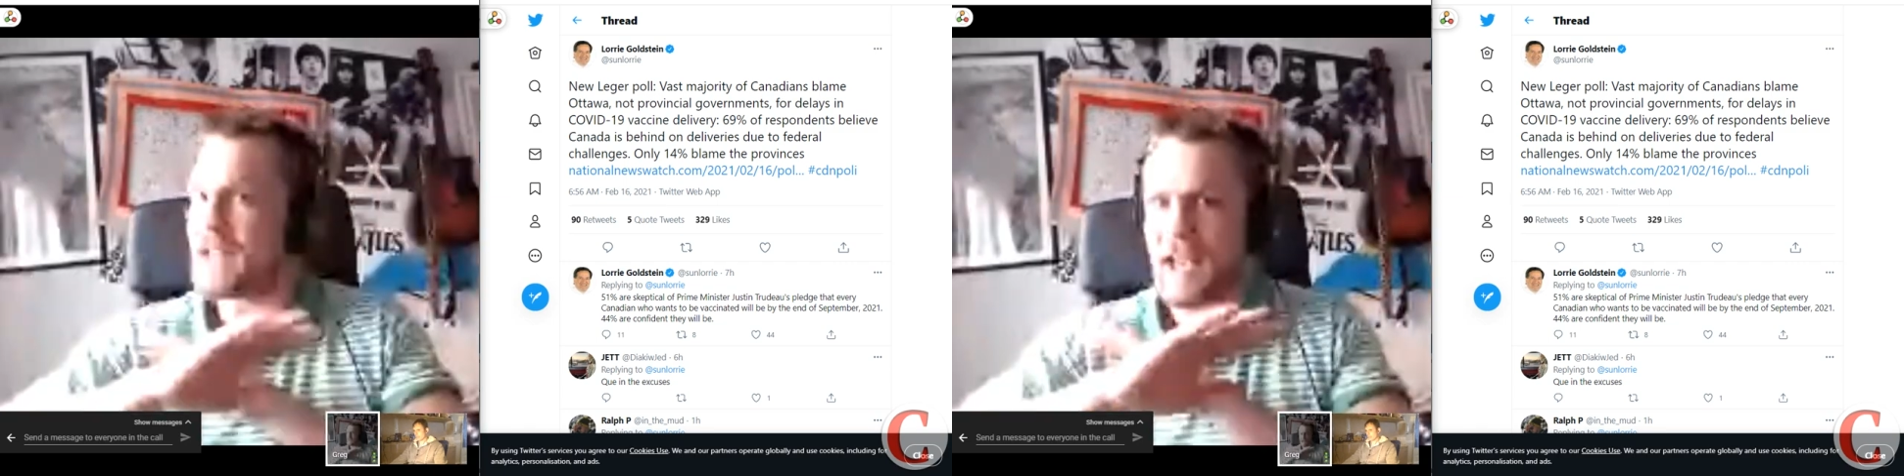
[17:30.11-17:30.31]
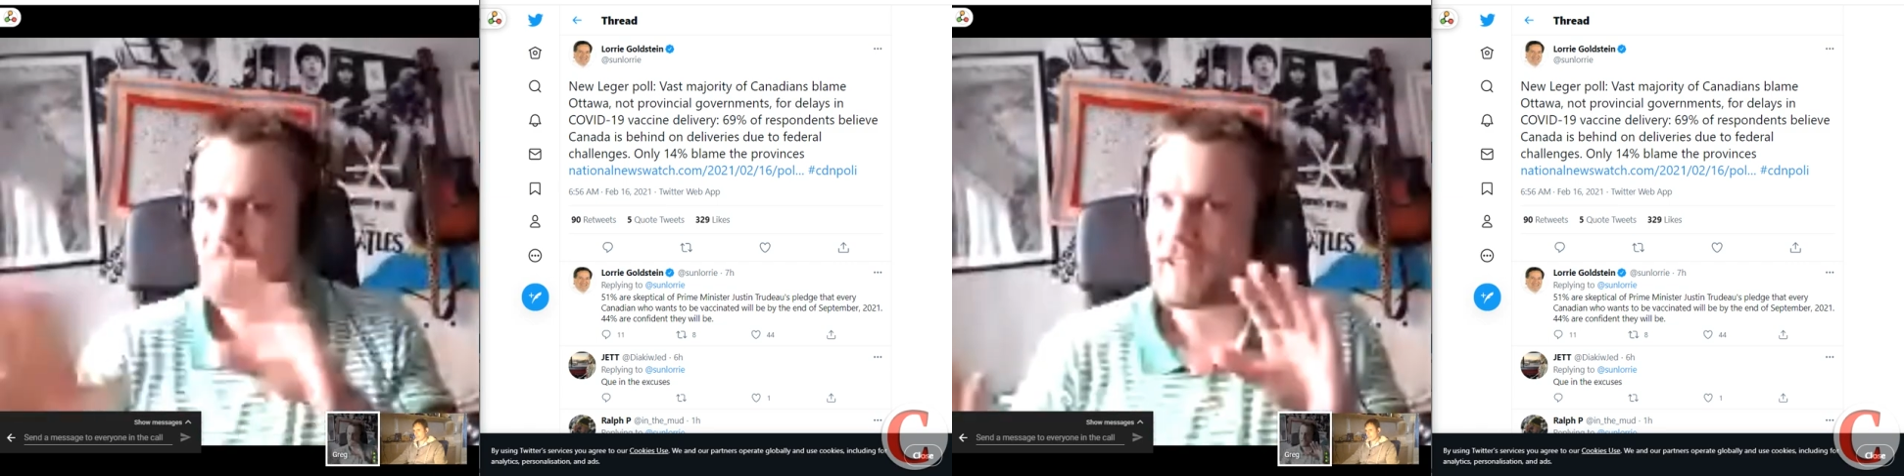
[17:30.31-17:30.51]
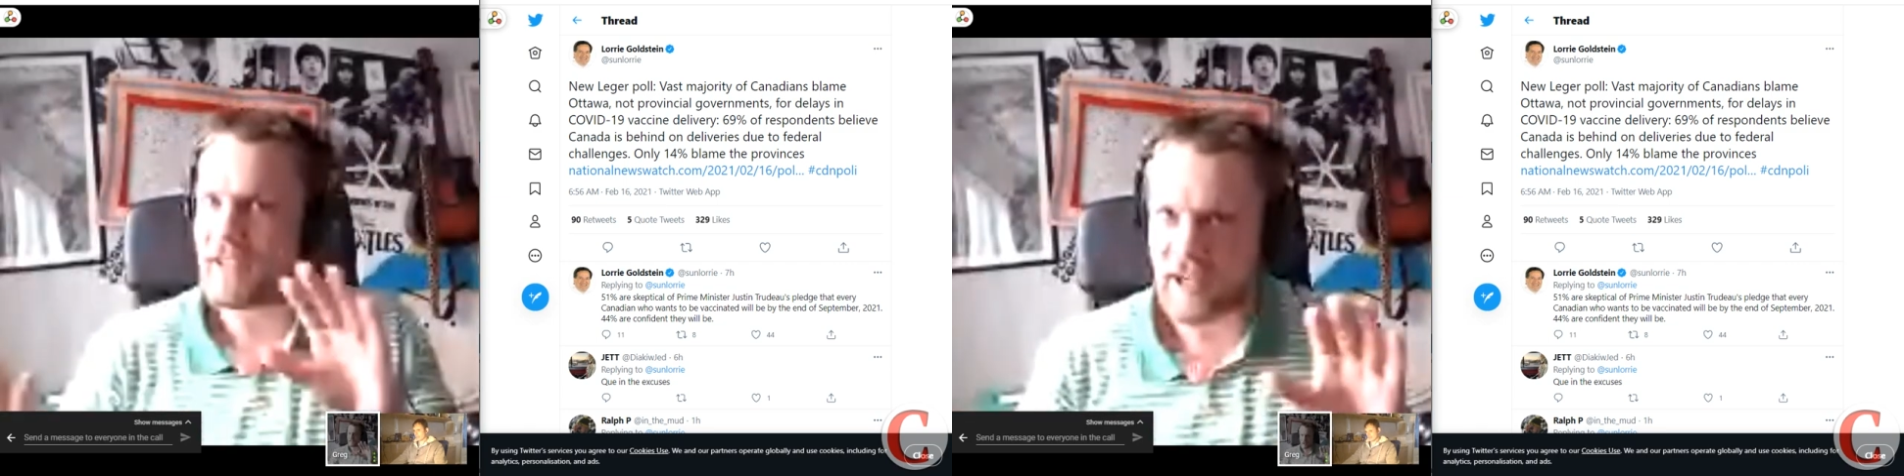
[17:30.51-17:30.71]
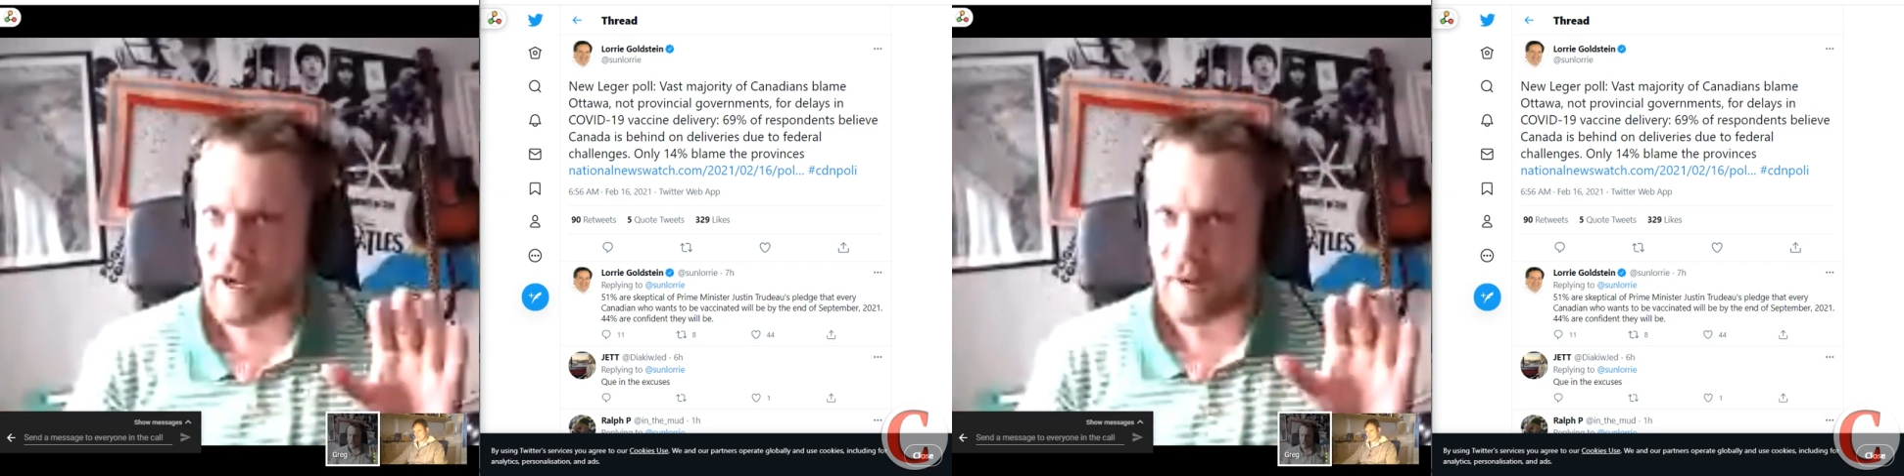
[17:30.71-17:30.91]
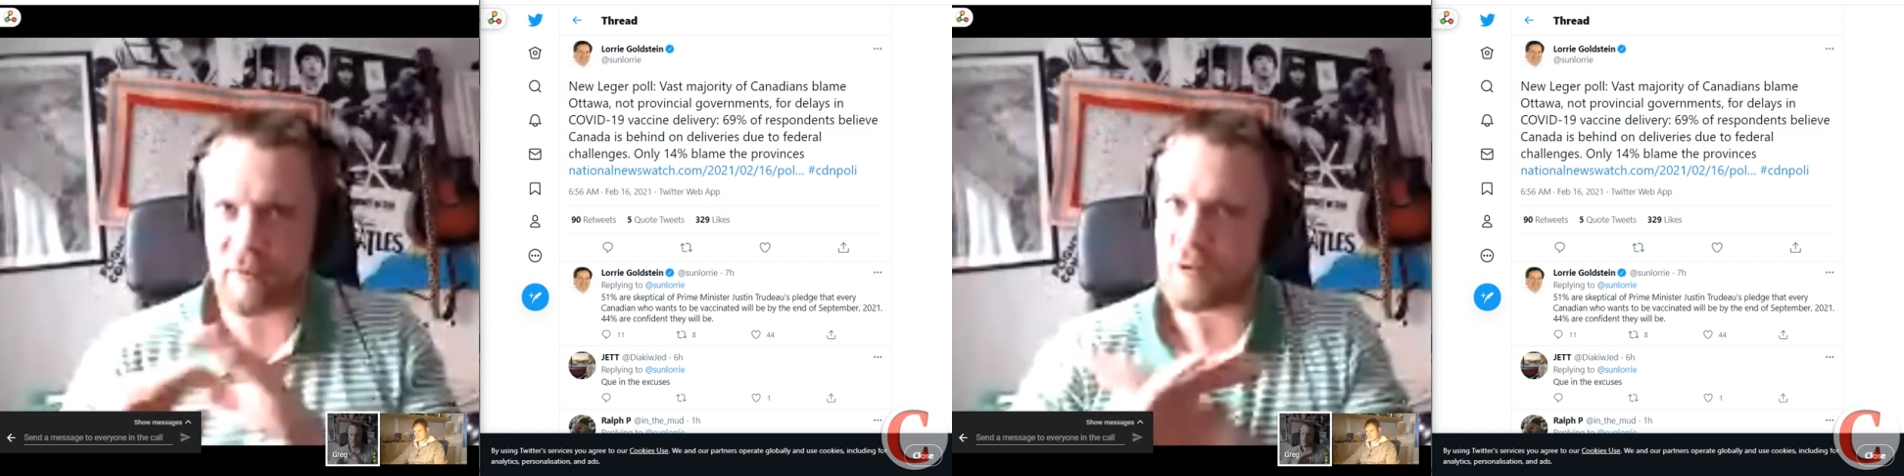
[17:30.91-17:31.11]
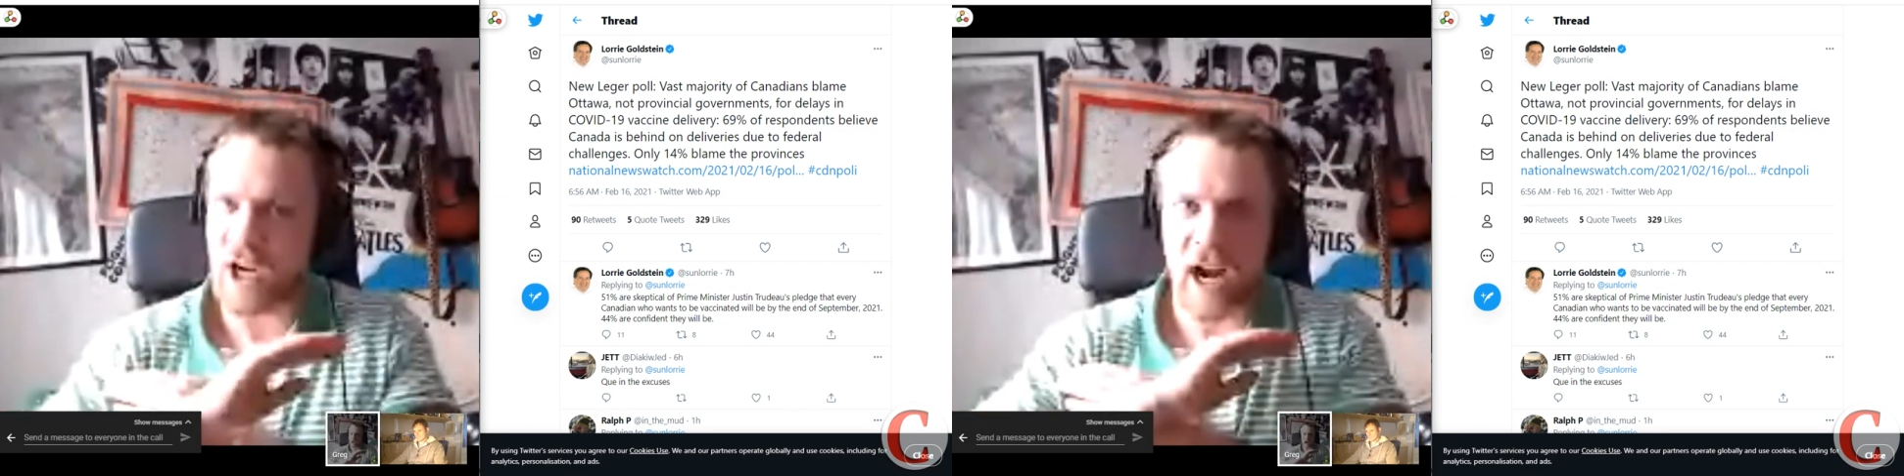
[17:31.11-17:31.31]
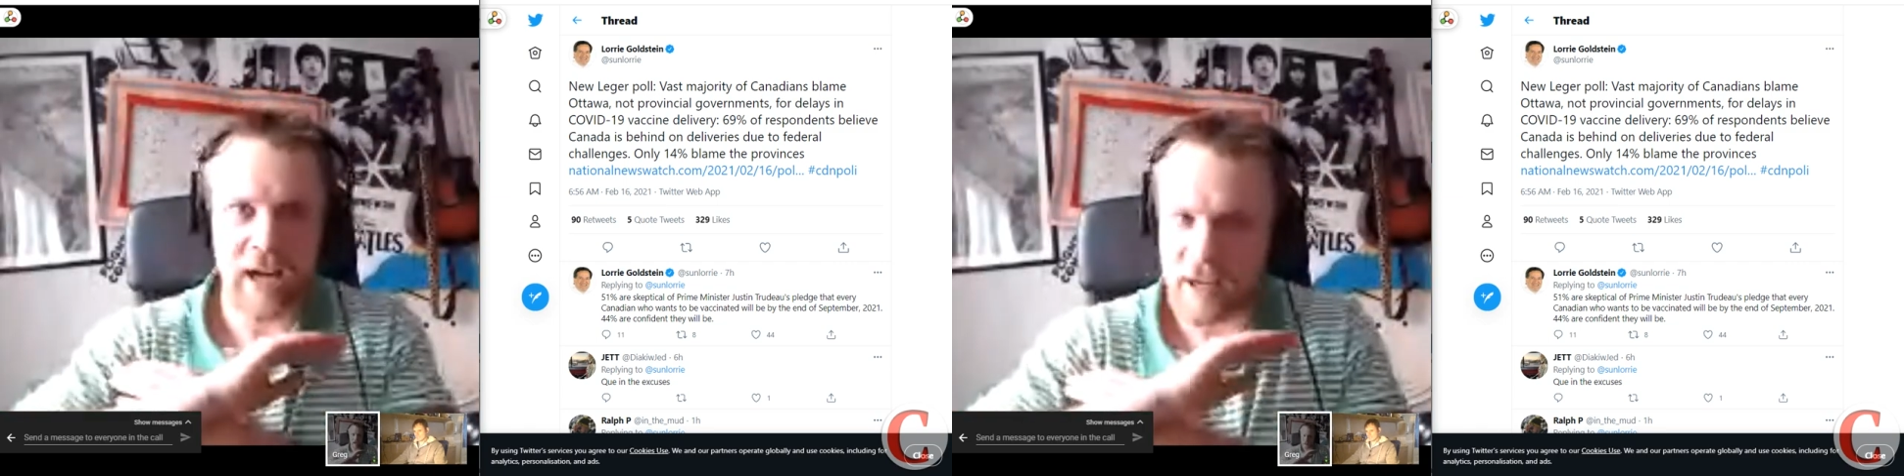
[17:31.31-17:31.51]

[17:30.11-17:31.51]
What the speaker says: definitely didn't come from China,